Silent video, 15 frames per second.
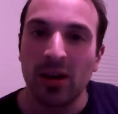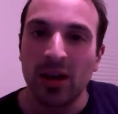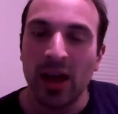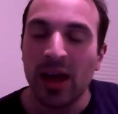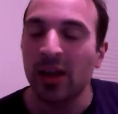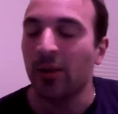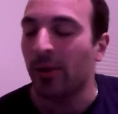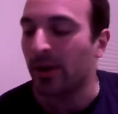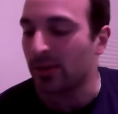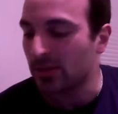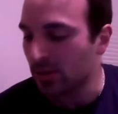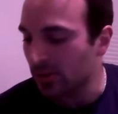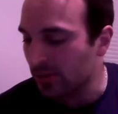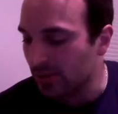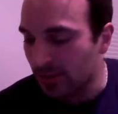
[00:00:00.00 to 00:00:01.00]
Anyway,
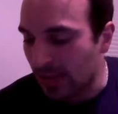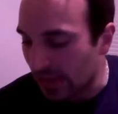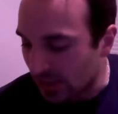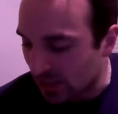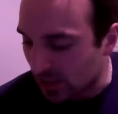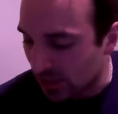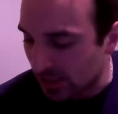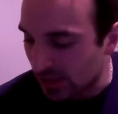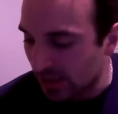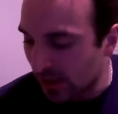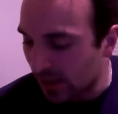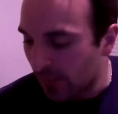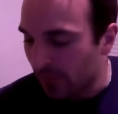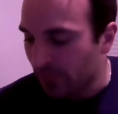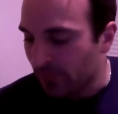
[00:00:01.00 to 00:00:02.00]
so that's just,
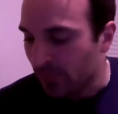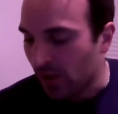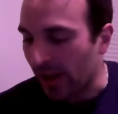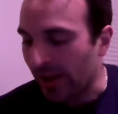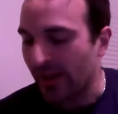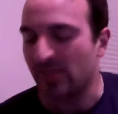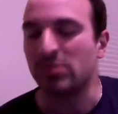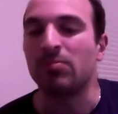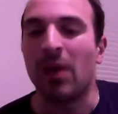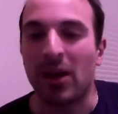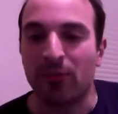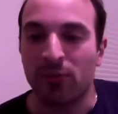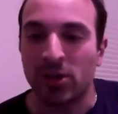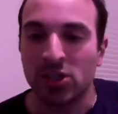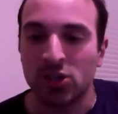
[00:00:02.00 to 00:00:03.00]
I guess, my
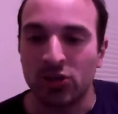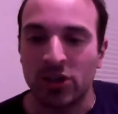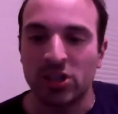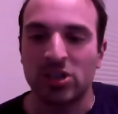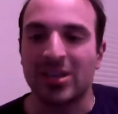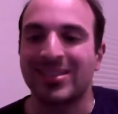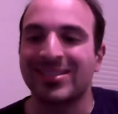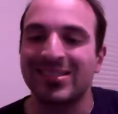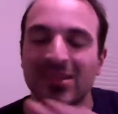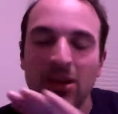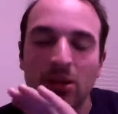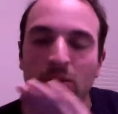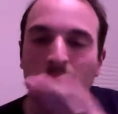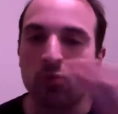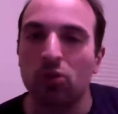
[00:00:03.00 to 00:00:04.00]
frustration. I
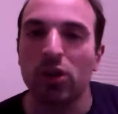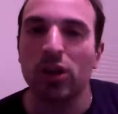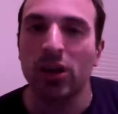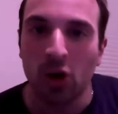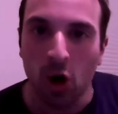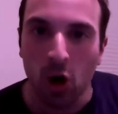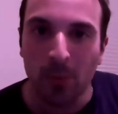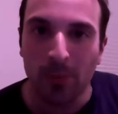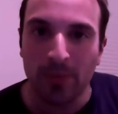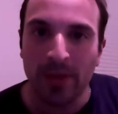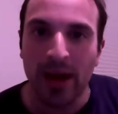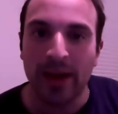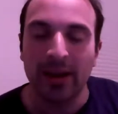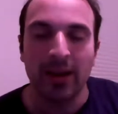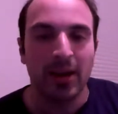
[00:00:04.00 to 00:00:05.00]
still really hope
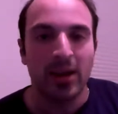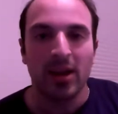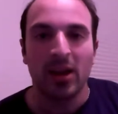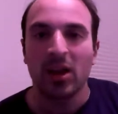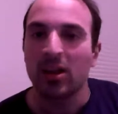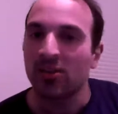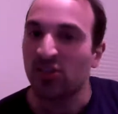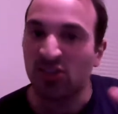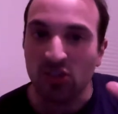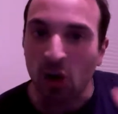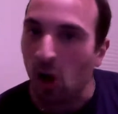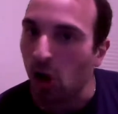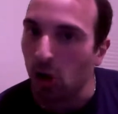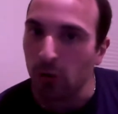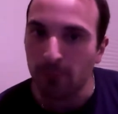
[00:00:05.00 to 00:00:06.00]
that
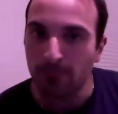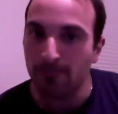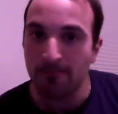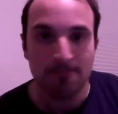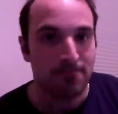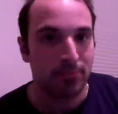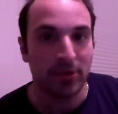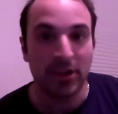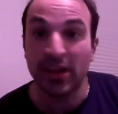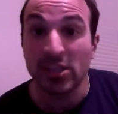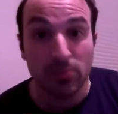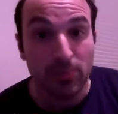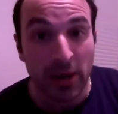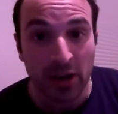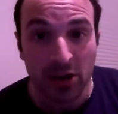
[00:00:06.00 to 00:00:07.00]
Stahl
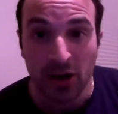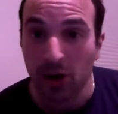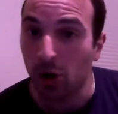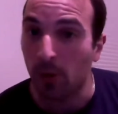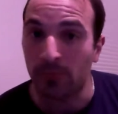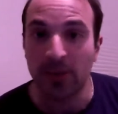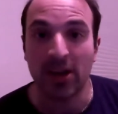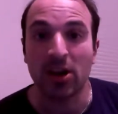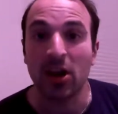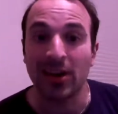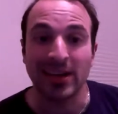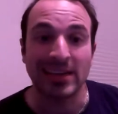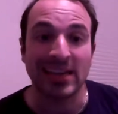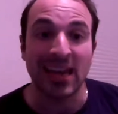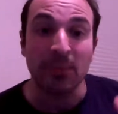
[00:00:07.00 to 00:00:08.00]
plays better. I hope that
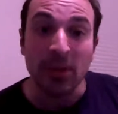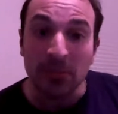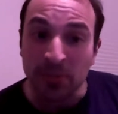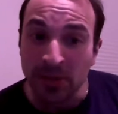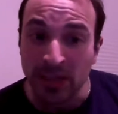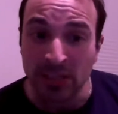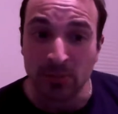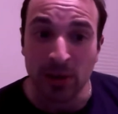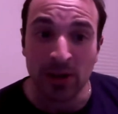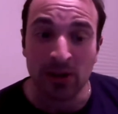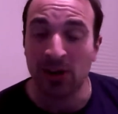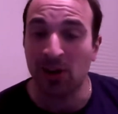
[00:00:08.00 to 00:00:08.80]
Kotkaniemi plays better.